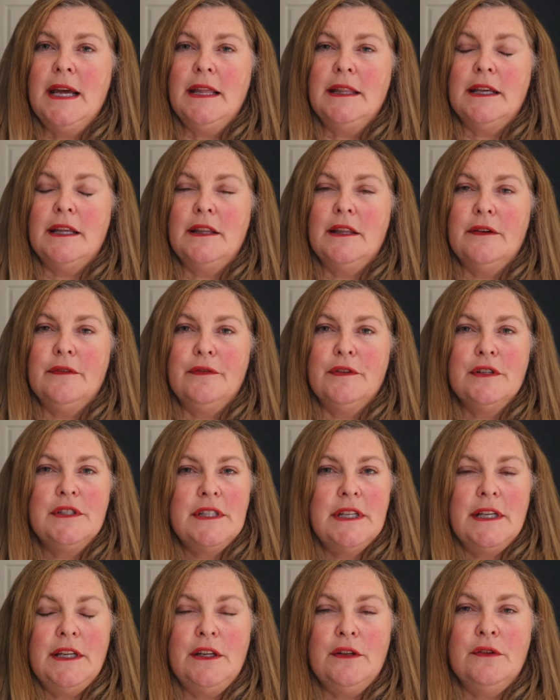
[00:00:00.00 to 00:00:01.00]
then the first
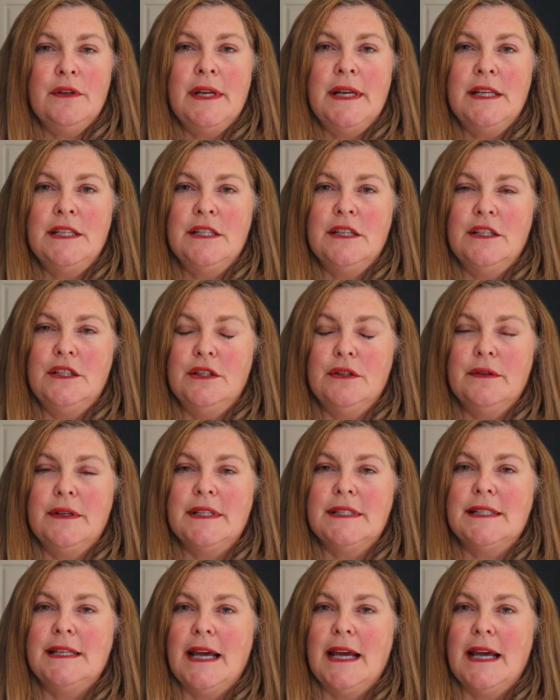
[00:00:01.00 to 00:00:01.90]
thing you need to do is